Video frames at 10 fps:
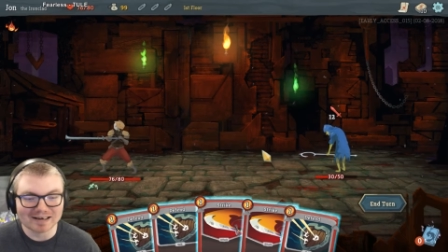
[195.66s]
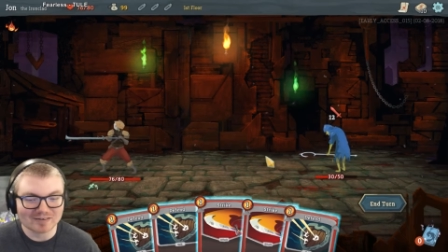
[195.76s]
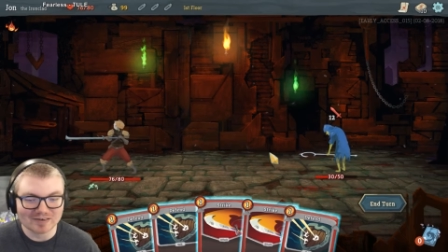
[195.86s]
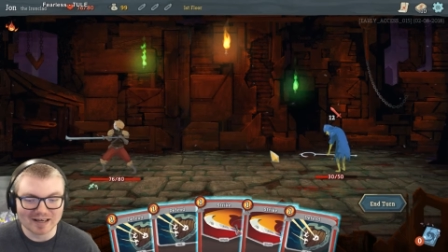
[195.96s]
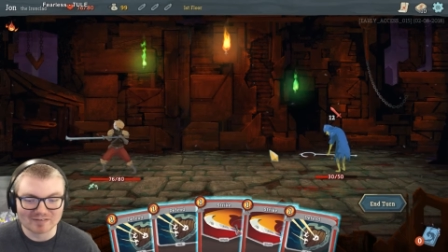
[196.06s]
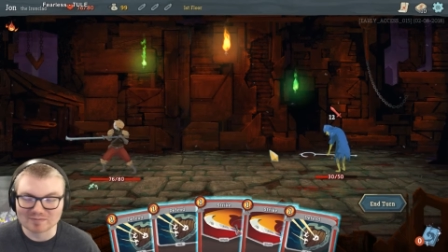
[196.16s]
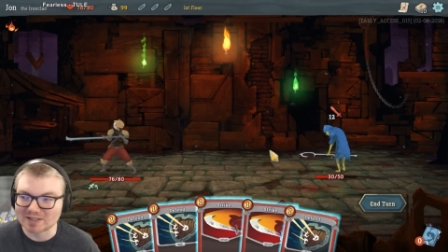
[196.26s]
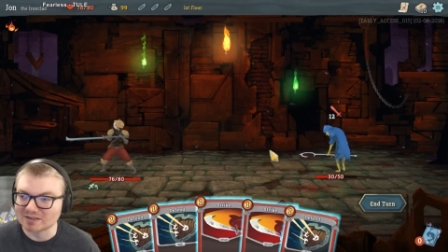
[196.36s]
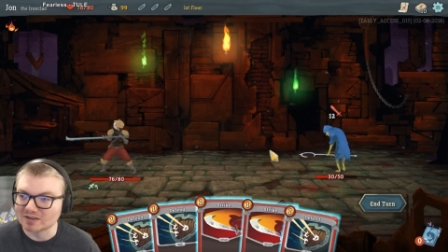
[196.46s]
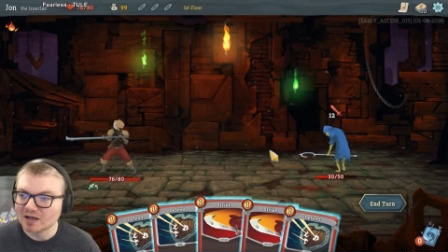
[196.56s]
I don't have
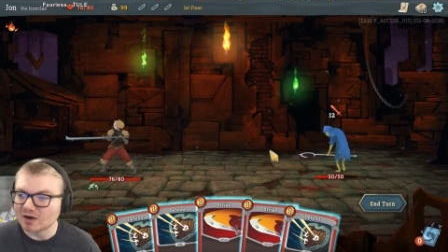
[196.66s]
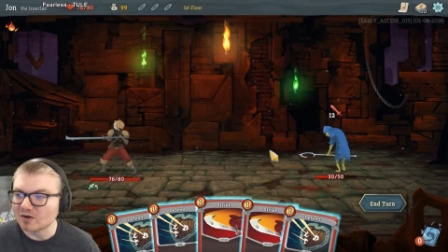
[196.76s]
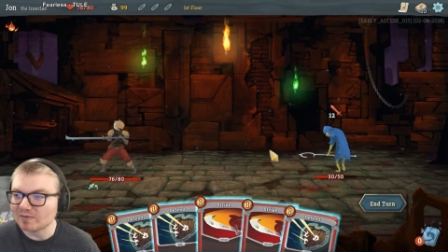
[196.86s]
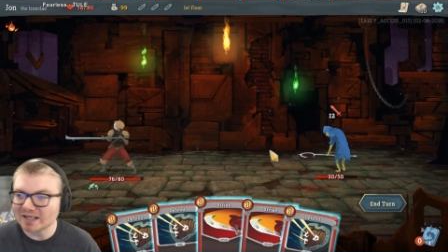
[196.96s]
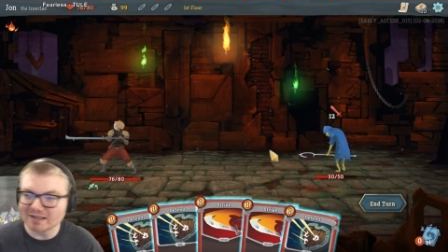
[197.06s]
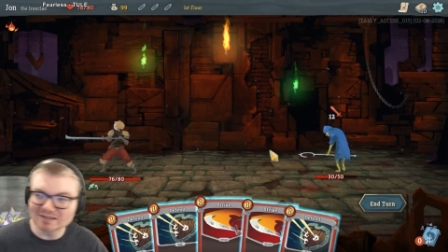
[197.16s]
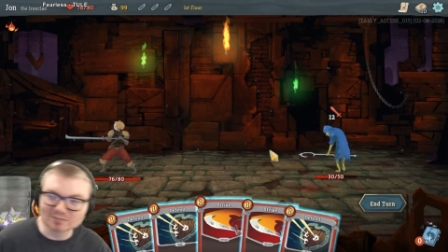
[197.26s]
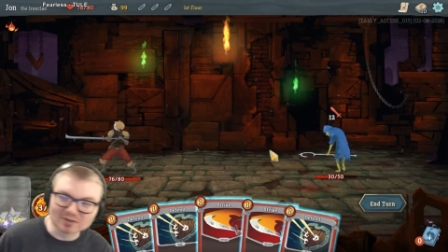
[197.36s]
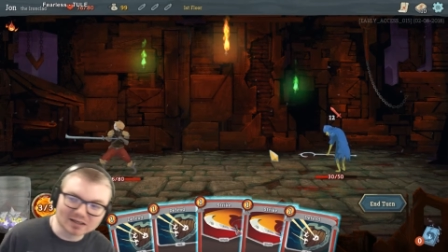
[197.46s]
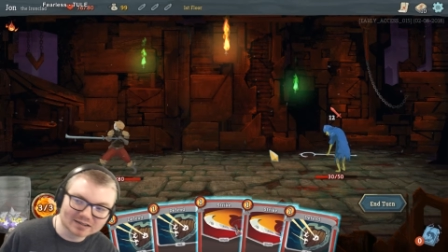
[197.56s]
many cards. Oh, my head's
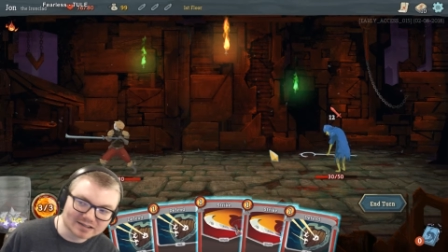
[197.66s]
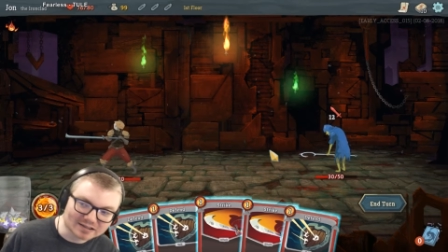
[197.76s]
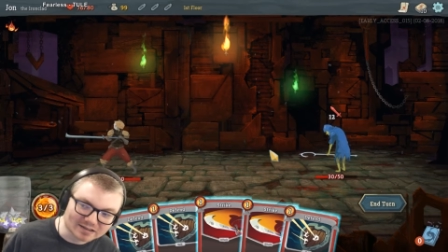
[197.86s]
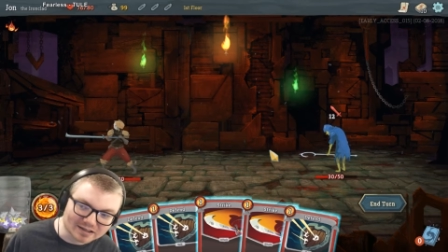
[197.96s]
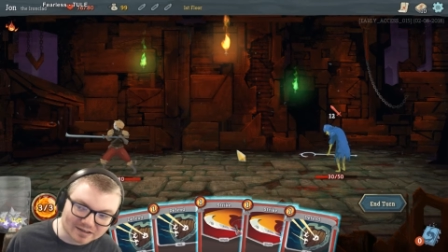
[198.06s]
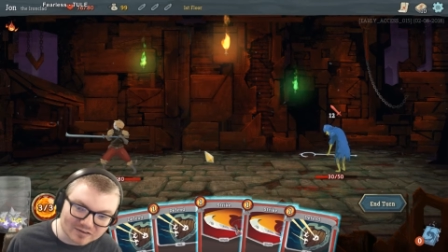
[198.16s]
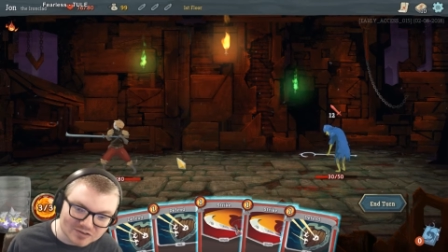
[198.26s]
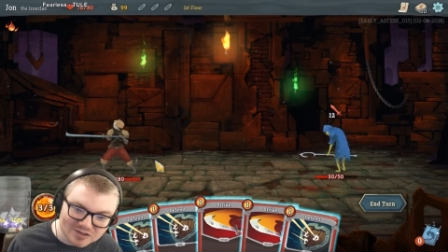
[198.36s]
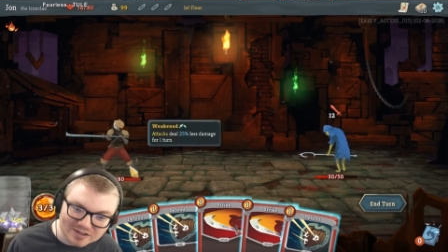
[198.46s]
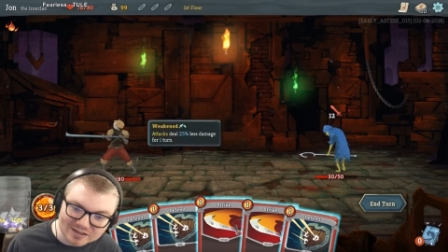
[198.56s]
blocking the
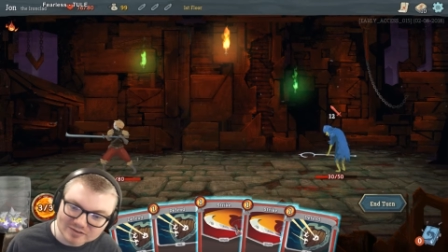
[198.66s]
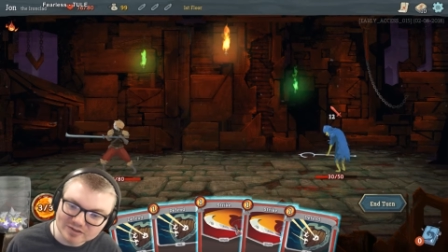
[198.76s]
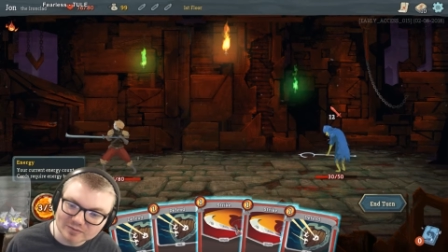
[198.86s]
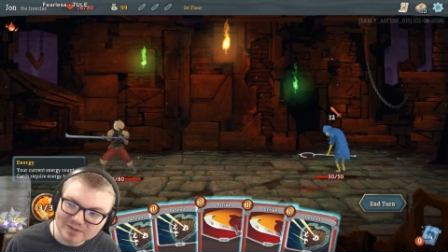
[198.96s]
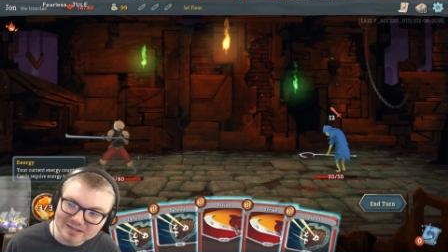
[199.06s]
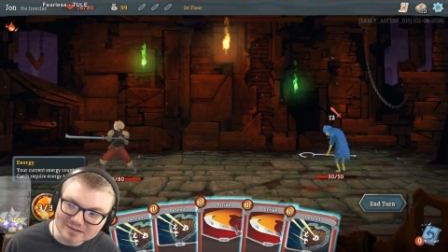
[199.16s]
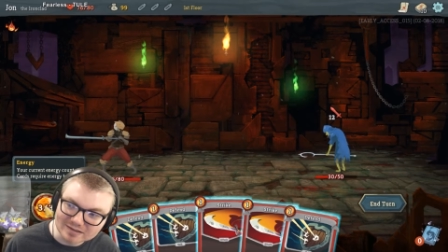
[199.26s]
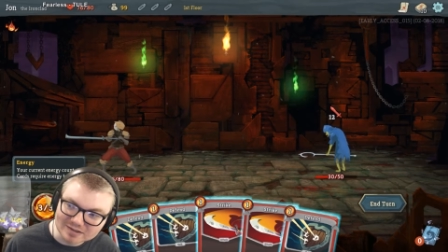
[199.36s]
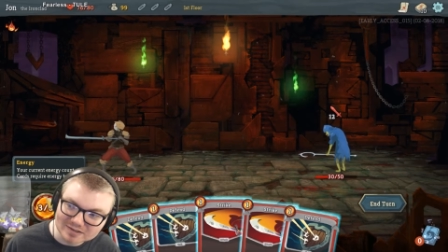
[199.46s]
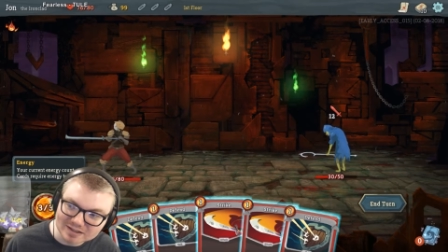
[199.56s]
energy thing. So
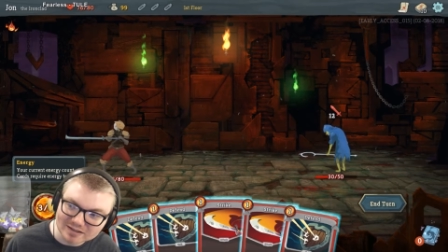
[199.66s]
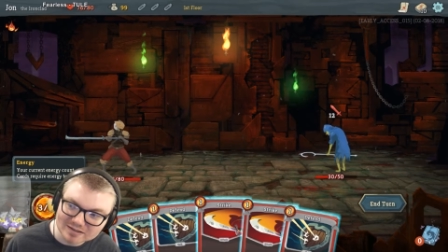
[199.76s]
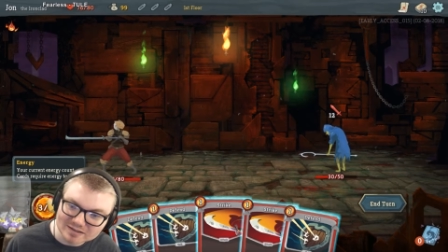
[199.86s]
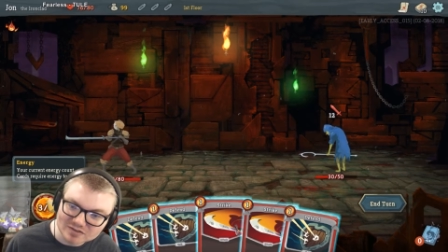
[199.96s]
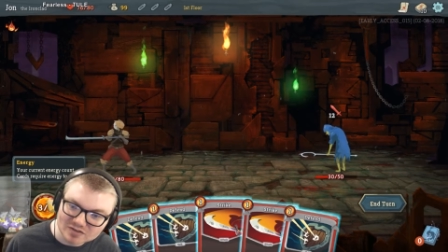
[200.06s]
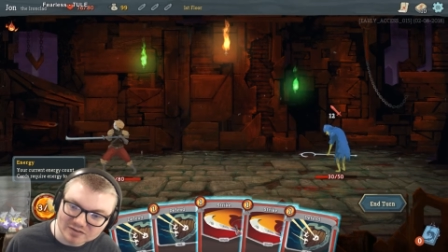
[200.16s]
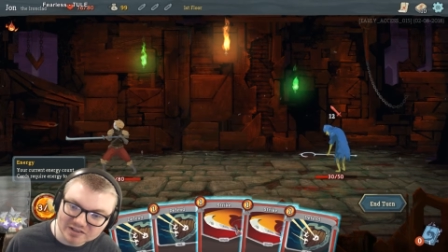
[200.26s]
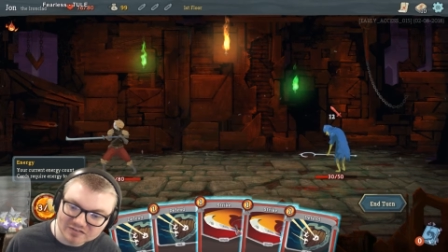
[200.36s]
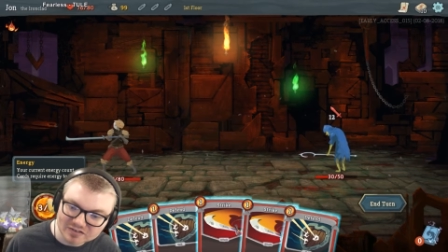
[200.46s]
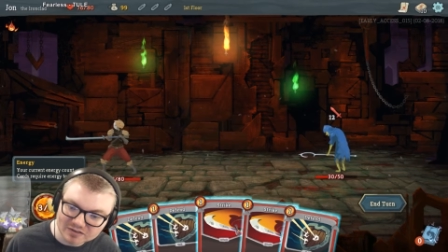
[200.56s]
basically, you see here it says 3
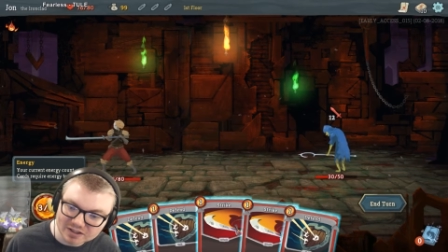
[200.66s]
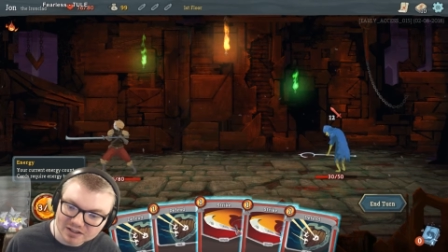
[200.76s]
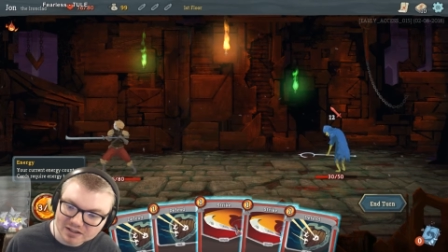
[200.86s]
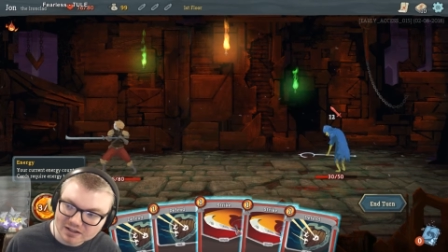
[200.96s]
of 3.